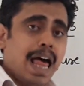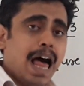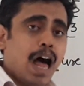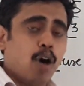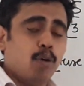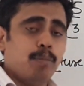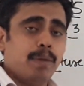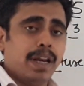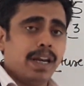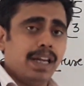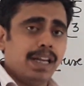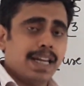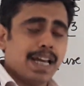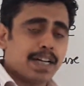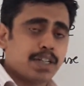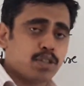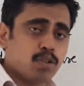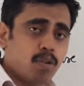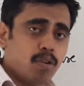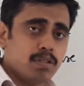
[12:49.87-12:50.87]
How many
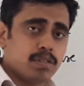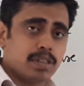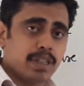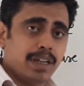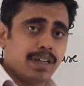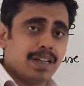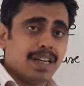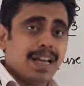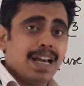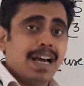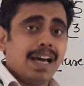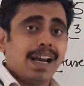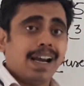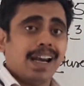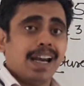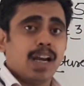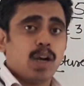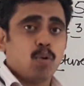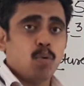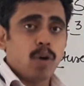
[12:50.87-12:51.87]
electrons it
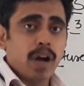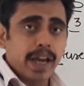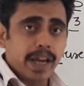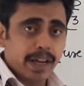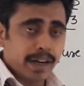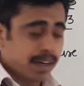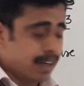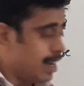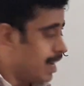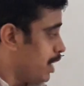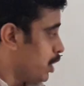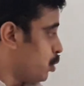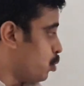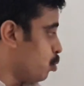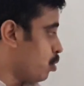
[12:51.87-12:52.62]
required